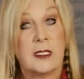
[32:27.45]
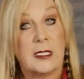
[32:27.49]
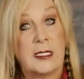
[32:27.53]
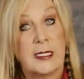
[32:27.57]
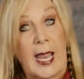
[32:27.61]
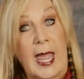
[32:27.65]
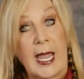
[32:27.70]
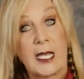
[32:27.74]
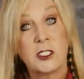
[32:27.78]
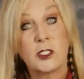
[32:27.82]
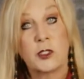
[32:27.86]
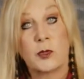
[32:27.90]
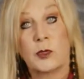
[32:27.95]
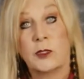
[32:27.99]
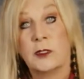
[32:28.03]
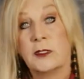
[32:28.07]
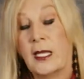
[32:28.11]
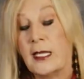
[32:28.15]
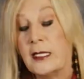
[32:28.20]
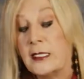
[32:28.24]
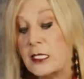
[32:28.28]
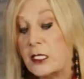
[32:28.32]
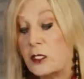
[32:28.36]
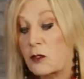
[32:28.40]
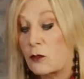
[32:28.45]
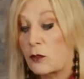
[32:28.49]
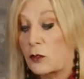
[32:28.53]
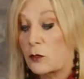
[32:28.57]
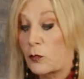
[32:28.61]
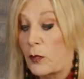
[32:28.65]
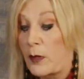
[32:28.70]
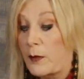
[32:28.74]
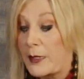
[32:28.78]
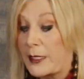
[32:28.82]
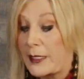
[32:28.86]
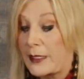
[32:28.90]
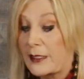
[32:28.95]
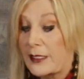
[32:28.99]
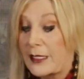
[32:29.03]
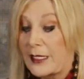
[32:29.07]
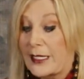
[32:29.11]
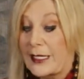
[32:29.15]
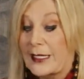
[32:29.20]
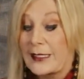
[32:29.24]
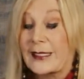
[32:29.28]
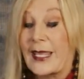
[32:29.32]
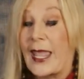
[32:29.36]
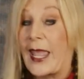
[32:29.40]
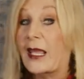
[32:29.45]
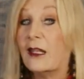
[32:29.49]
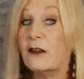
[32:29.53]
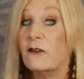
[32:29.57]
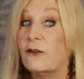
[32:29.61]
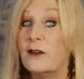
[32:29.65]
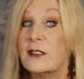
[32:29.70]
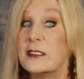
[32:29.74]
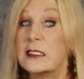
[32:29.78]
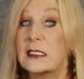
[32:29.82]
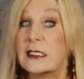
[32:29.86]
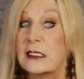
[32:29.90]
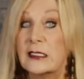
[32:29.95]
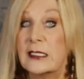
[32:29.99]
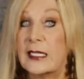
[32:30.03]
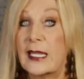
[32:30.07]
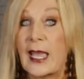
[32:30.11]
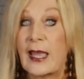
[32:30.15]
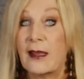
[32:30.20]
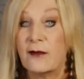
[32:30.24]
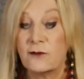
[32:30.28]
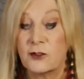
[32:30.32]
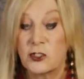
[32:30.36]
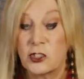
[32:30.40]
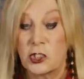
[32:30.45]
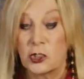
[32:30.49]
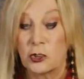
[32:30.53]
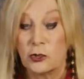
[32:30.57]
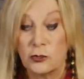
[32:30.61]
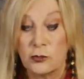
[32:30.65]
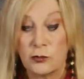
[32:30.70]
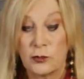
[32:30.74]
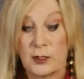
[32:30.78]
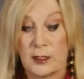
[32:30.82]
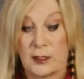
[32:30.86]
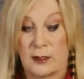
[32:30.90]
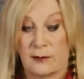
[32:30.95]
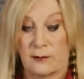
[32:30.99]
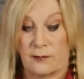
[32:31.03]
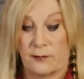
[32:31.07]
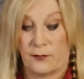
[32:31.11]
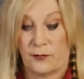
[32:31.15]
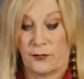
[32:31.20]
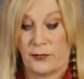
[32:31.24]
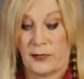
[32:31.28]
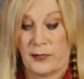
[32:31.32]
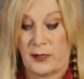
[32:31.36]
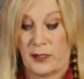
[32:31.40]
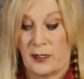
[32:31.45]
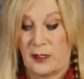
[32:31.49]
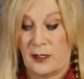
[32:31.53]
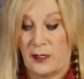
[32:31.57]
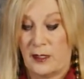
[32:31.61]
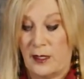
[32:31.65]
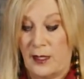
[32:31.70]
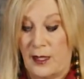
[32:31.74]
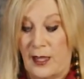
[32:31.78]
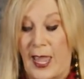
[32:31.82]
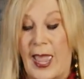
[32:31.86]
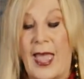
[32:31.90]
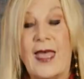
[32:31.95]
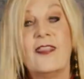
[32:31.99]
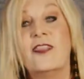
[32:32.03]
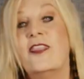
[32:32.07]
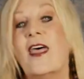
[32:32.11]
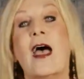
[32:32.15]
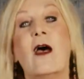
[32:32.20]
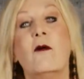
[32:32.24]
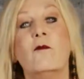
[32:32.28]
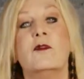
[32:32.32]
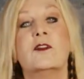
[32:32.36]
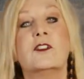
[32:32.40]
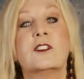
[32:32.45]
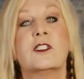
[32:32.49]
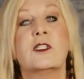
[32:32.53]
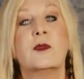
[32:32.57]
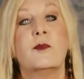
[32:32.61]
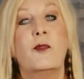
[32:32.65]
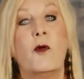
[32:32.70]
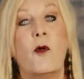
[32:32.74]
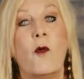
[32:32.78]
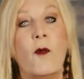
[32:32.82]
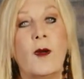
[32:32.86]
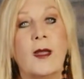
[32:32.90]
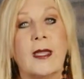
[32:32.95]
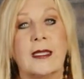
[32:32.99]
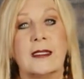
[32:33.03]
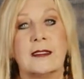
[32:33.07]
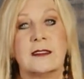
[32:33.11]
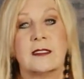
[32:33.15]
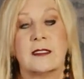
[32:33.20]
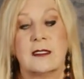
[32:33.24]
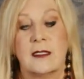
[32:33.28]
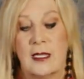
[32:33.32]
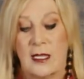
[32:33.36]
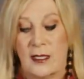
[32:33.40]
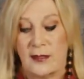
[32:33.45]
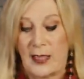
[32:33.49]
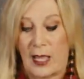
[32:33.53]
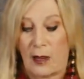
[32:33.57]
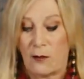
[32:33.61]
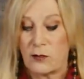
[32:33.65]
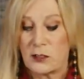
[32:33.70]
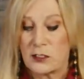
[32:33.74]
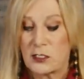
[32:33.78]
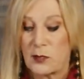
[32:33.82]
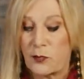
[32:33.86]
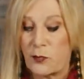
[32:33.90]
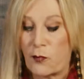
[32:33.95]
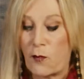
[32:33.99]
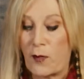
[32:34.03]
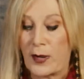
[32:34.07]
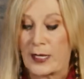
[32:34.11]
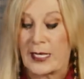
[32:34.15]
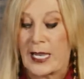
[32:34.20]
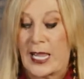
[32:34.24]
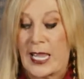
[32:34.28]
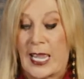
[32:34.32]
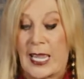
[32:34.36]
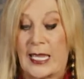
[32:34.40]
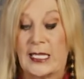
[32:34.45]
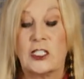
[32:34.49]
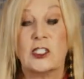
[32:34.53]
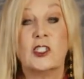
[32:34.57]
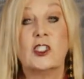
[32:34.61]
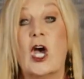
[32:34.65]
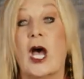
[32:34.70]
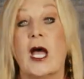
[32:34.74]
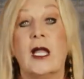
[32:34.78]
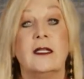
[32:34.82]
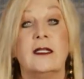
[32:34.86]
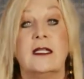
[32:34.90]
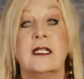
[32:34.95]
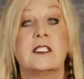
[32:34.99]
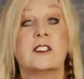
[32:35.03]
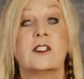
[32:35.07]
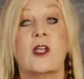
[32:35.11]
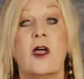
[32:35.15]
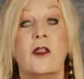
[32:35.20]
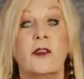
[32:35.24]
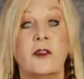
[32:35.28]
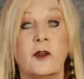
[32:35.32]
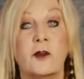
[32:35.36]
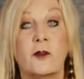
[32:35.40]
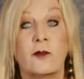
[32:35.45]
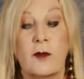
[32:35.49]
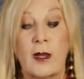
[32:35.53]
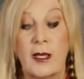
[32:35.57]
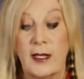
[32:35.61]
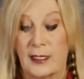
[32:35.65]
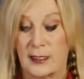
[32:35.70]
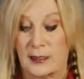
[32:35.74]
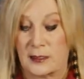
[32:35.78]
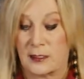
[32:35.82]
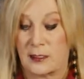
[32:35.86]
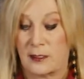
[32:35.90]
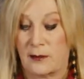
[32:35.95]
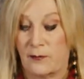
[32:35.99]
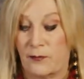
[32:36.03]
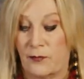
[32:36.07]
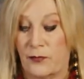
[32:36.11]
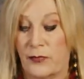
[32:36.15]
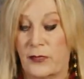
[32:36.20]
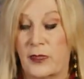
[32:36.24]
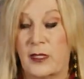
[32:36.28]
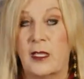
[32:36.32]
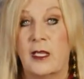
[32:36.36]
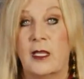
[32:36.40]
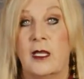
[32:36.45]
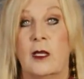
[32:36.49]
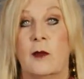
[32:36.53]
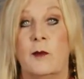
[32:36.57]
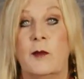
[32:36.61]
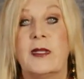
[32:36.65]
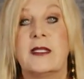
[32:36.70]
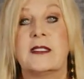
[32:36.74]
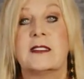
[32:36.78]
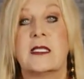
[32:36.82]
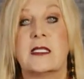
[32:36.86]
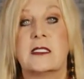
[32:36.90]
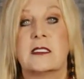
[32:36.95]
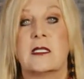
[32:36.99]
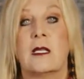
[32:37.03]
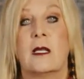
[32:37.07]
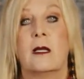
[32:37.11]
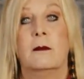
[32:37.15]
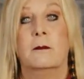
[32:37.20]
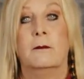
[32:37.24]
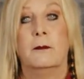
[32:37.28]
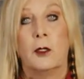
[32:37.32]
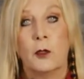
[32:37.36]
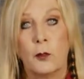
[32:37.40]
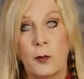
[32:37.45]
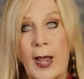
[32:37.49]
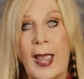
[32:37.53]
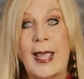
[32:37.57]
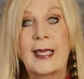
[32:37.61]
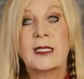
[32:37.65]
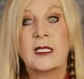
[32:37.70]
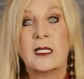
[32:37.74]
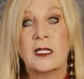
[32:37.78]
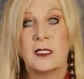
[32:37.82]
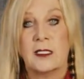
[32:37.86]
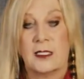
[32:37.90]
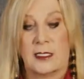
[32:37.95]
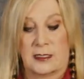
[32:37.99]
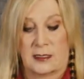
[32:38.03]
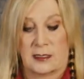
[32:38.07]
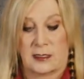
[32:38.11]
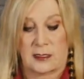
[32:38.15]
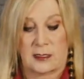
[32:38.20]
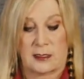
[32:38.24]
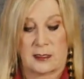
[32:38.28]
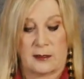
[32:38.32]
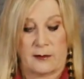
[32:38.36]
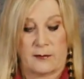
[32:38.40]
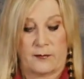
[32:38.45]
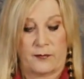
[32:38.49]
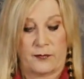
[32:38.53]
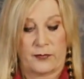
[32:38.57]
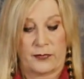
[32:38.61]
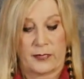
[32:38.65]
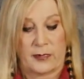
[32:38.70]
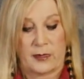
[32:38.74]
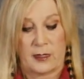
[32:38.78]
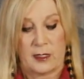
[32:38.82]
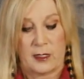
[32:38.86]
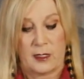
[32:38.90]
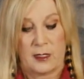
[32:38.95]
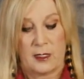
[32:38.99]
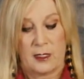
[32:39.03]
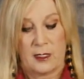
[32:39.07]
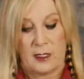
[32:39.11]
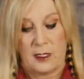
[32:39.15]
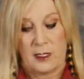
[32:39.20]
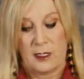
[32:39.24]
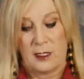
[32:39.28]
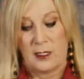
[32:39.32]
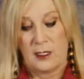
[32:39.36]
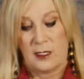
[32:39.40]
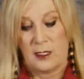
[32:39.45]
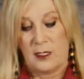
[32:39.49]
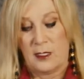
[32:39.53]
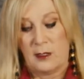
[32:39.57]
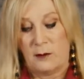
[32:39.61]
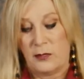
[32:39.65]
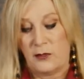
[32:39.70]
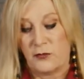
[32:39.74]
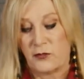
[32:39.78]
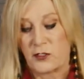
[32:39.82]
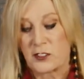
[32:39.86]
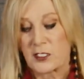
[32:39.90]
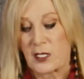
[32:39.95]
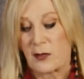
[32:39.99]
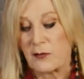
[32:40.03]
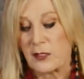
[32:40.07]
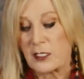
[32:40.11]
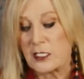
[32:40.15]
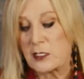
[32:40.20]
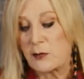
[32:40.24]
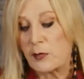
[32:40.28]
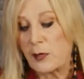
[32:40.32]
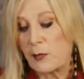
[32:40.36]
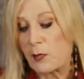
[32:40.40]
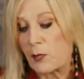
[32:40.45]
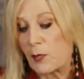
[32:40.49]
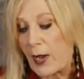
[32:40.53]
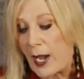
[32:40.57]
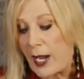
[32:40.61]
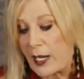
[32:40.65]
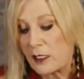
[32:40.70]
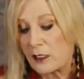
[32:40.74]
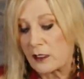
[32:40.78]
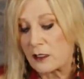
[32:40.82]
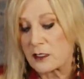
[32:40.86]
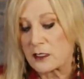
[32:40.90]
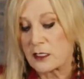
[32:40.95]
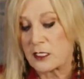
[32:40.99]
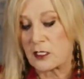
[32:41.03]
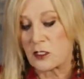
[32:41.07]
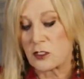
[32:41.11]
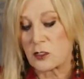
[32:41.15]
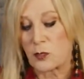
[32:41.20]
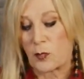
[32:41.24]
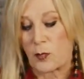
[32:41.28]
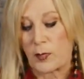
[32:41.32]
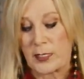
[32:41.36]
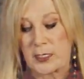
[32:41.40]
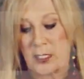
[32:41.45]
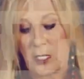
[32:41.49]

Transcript: the natural, 90-year-old women can't physically have children. And that was the point. That was the point. And God gets all the credit because it's miraculous. But for something to be miraculous, here's what we